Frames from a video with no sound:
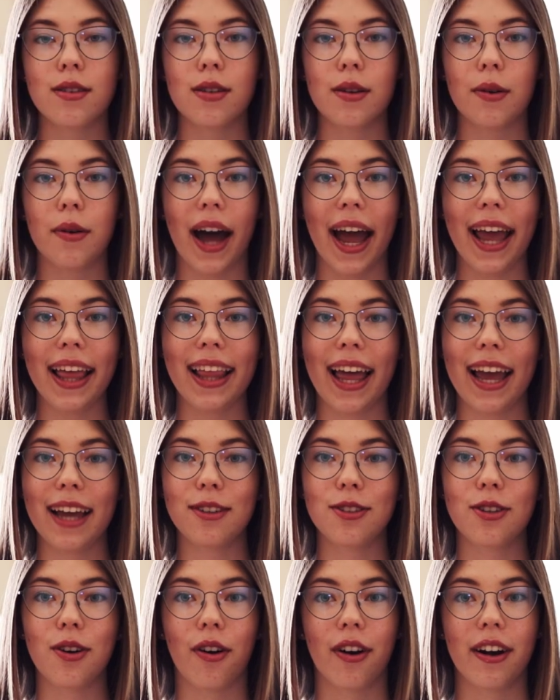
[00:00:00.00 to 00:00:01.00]
So I
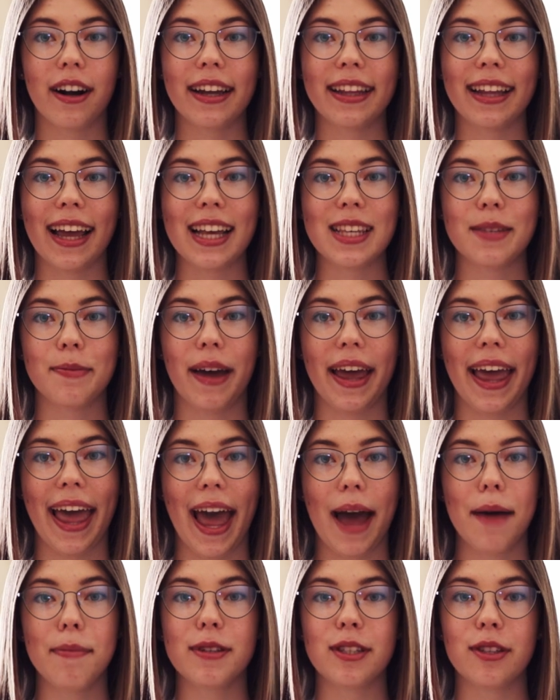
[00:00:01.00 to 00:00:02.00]
like to organize my
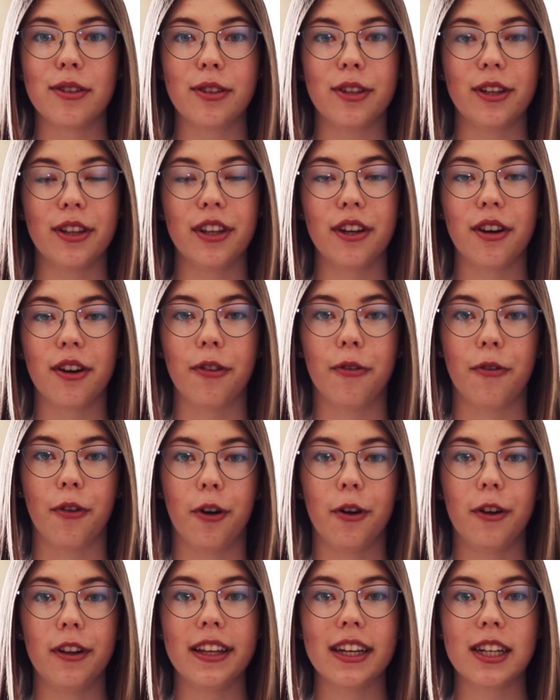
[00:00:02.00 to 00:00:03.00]
apps into little
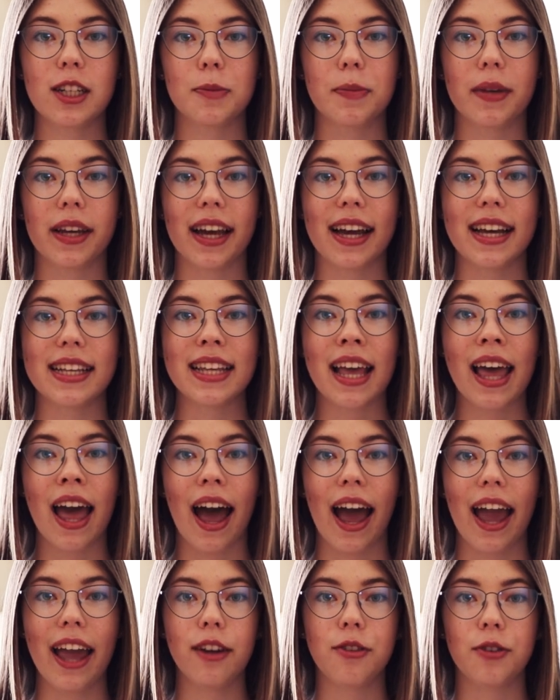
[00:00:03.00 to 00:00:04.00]
folders because
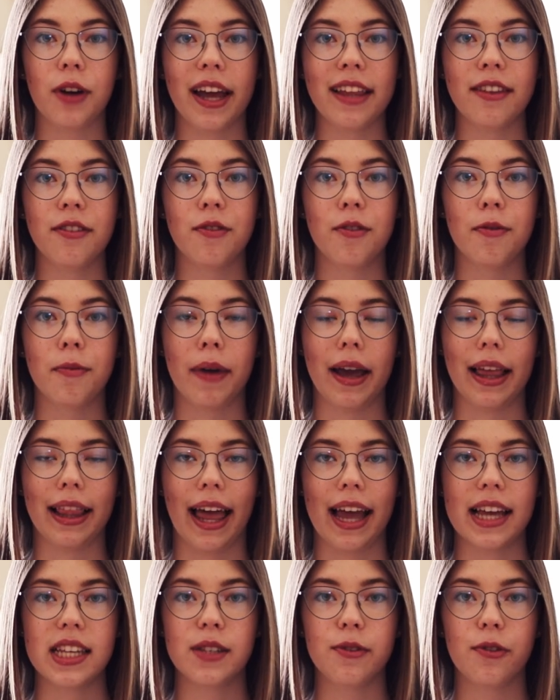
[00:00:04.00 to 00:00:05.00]
I tried it with my
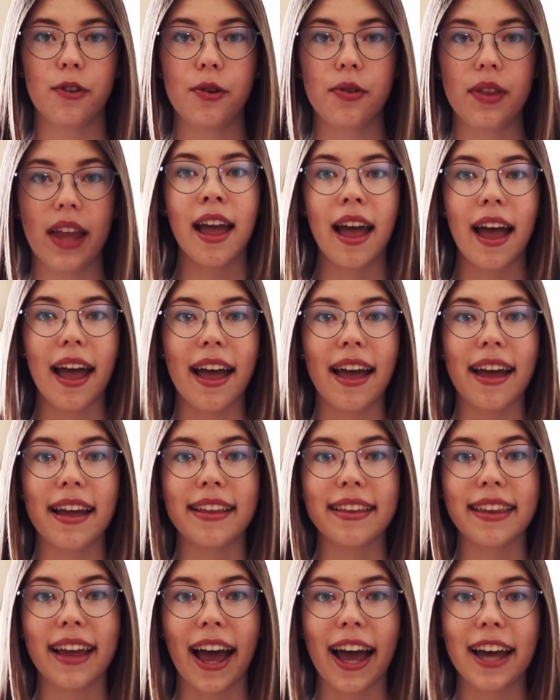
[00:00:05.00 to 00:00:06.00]
last phone
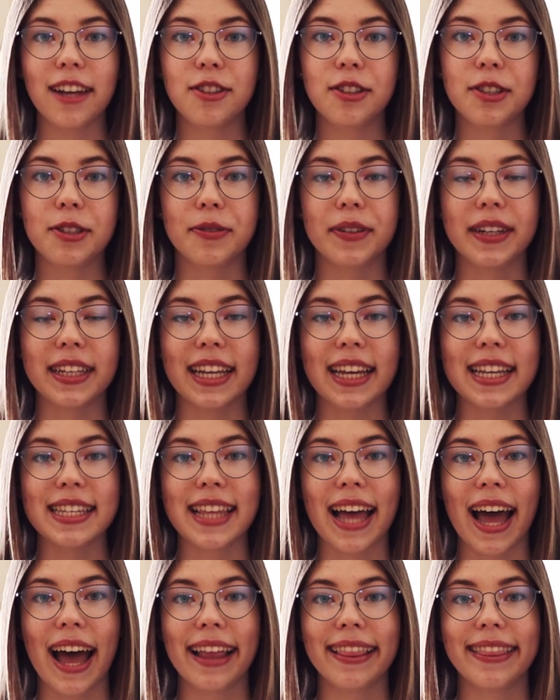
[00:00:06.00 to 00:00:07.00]
and I just
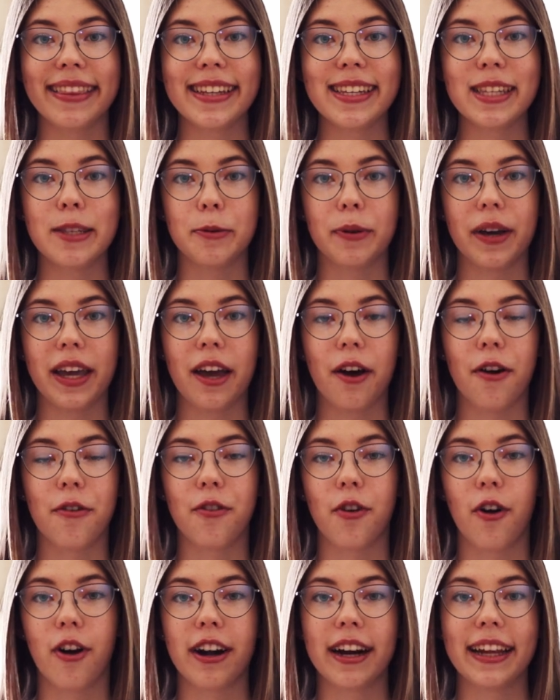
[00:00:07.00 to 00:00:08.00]
realized that this way
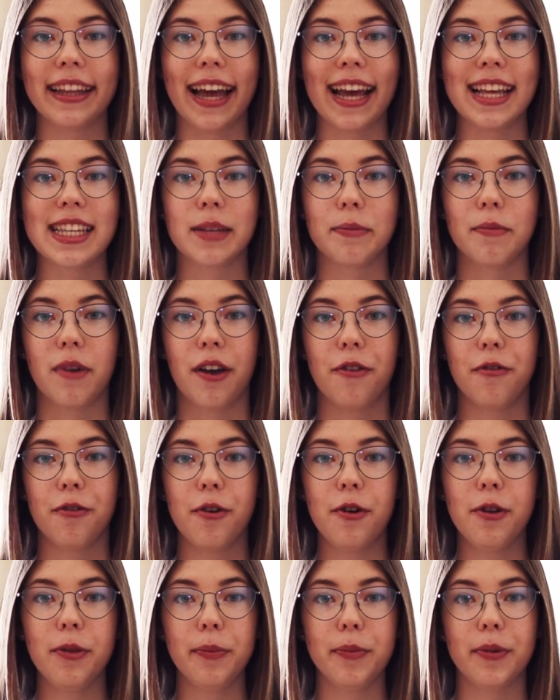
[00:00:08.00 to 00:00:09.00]
of organizing my
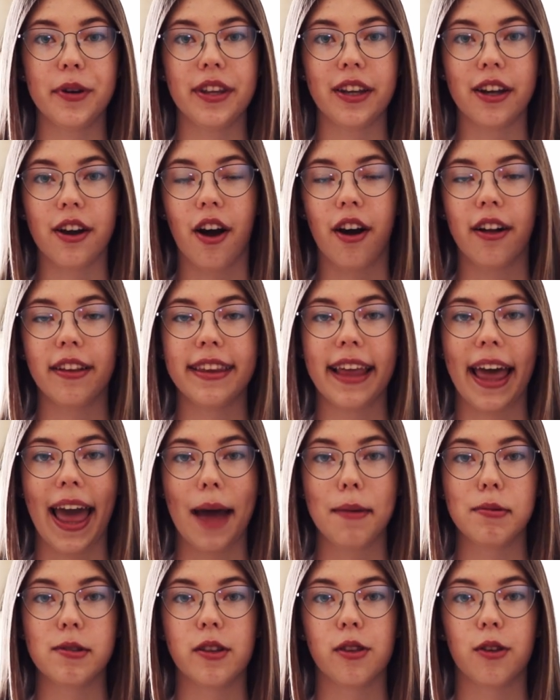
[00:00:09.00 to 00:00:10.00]
phone, putting all the
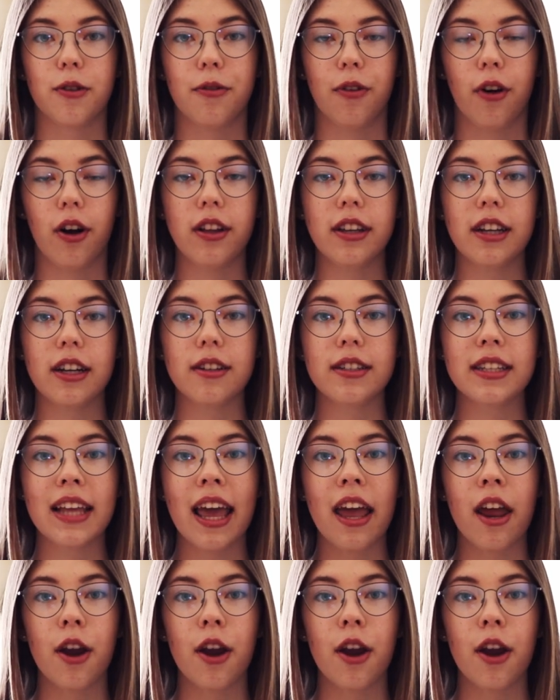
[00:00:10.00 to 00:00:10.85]
apps into folders,